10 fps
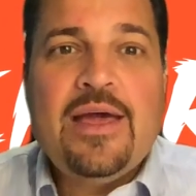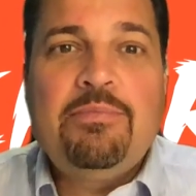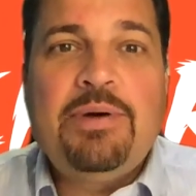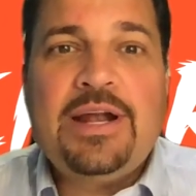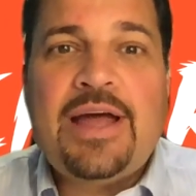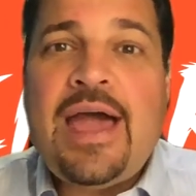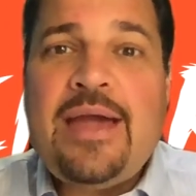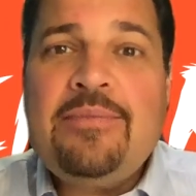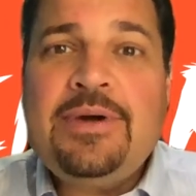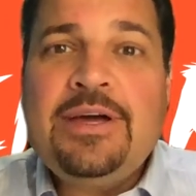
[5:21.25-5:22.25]
But
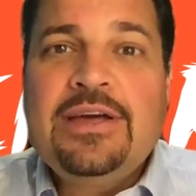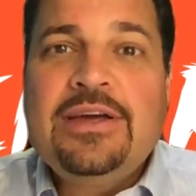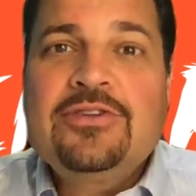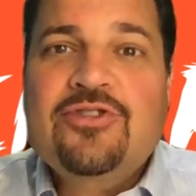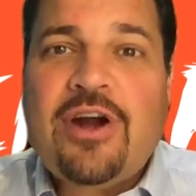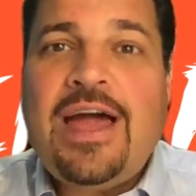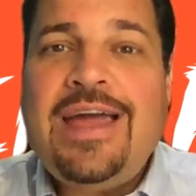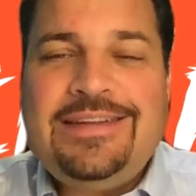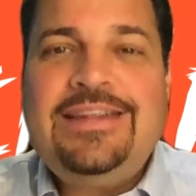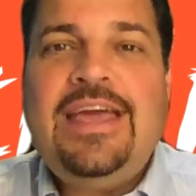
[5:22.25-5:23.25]
I'm
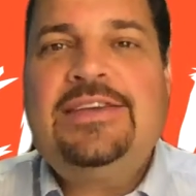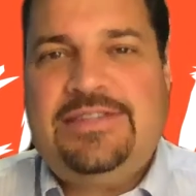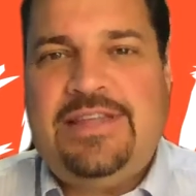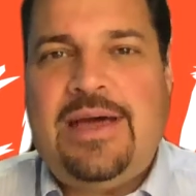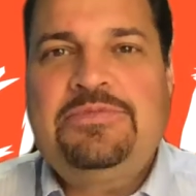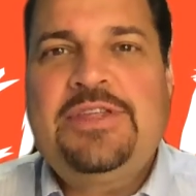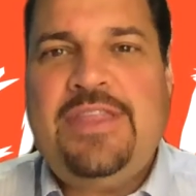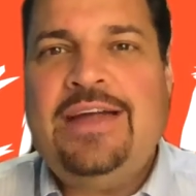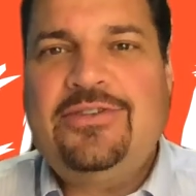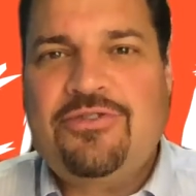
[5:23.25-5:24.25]
trying to take steps in
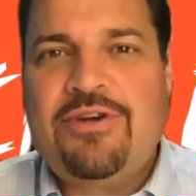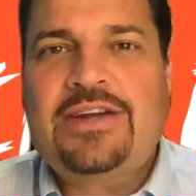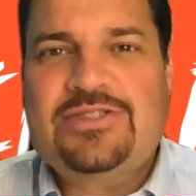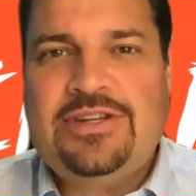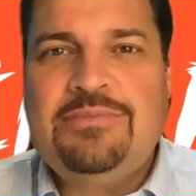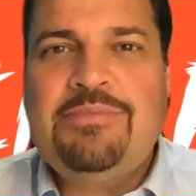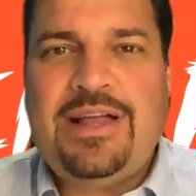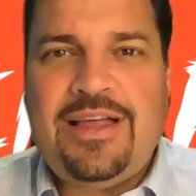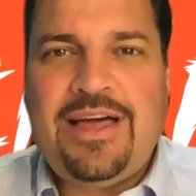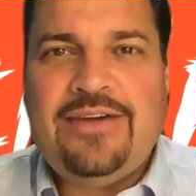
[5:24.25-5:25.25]
that direction in my
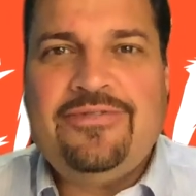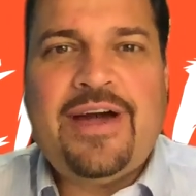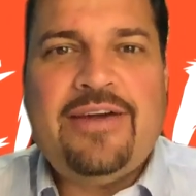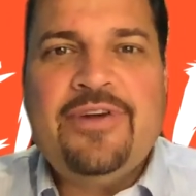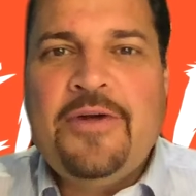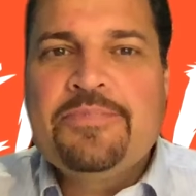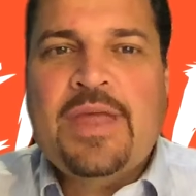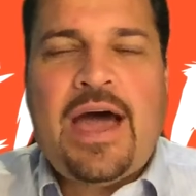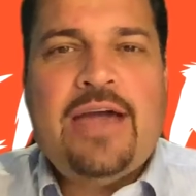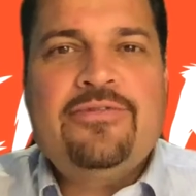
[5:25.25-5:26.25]
life. I've
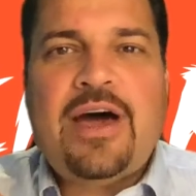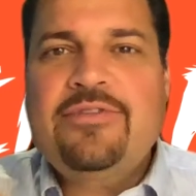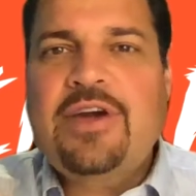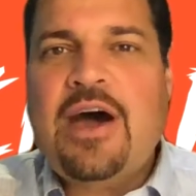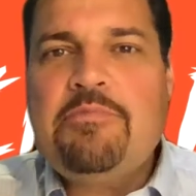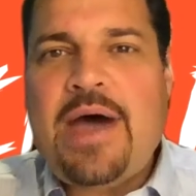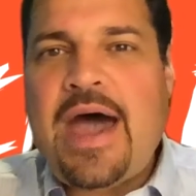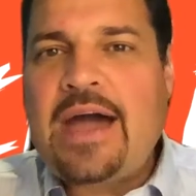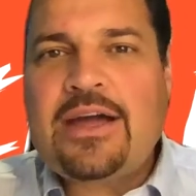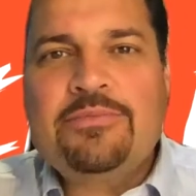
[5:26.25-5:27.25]
I've I've cut
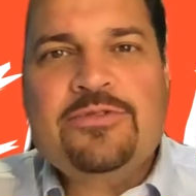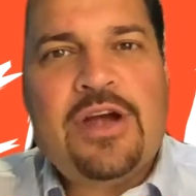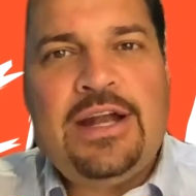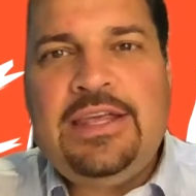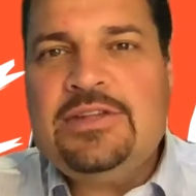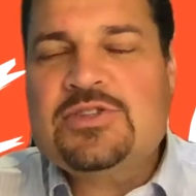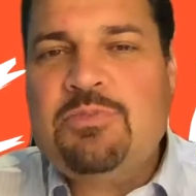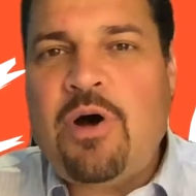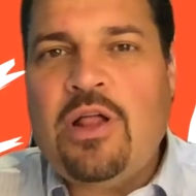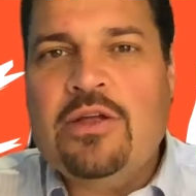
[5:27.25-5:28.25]
back. I'm trying to eat
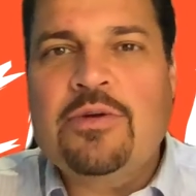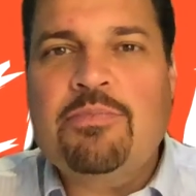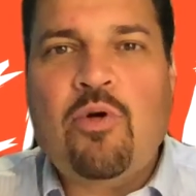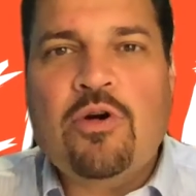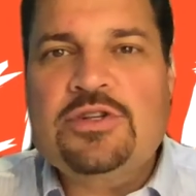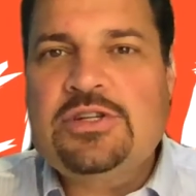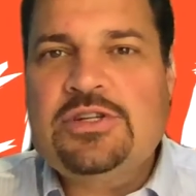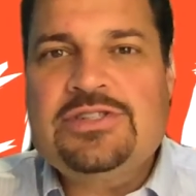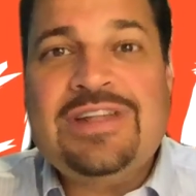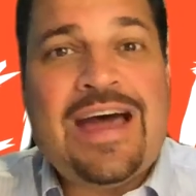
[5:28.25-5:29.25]
smaller
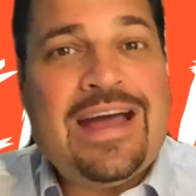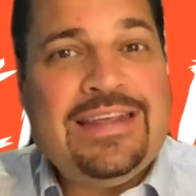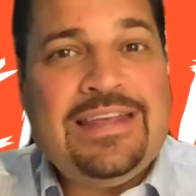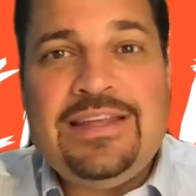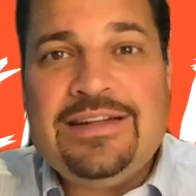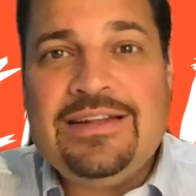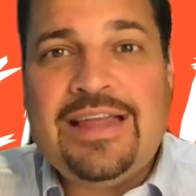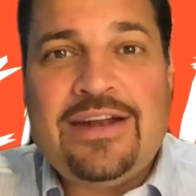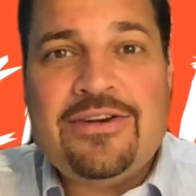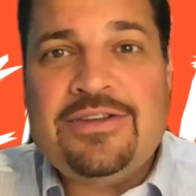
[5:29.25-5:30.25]
portions, not eat
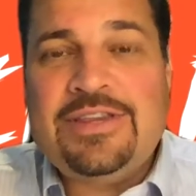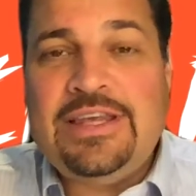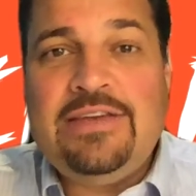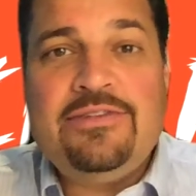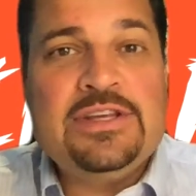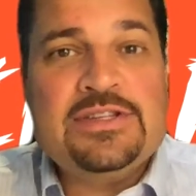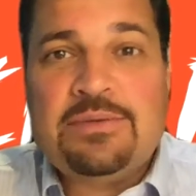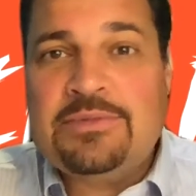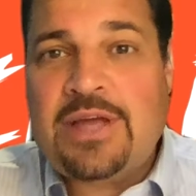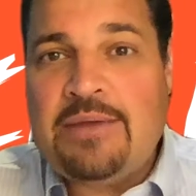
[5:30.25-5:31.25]
later in the evening,
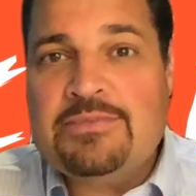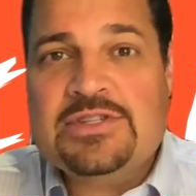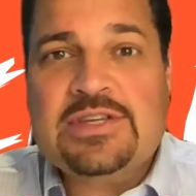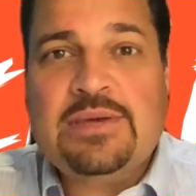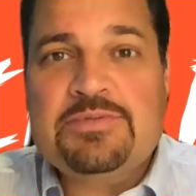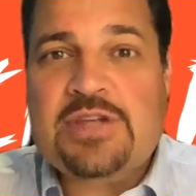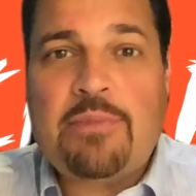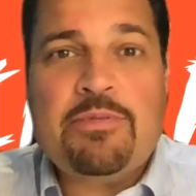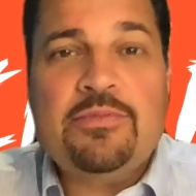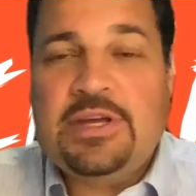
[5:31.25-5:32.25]
sometimes skip
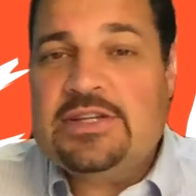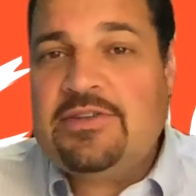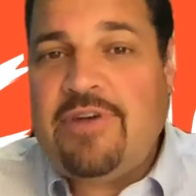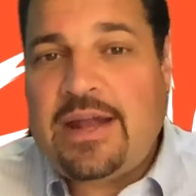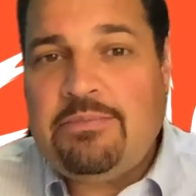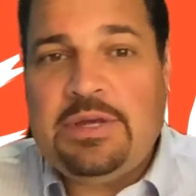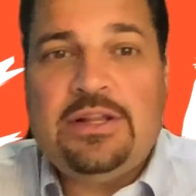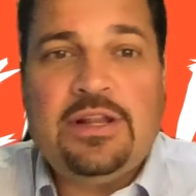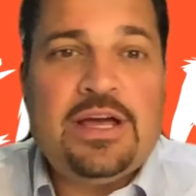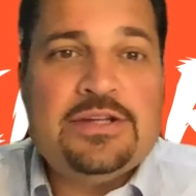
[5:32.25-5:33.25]
supper because I've had a big
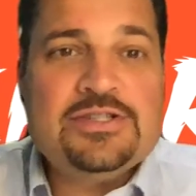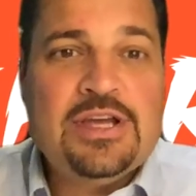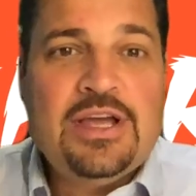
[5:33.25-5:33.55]
lunch.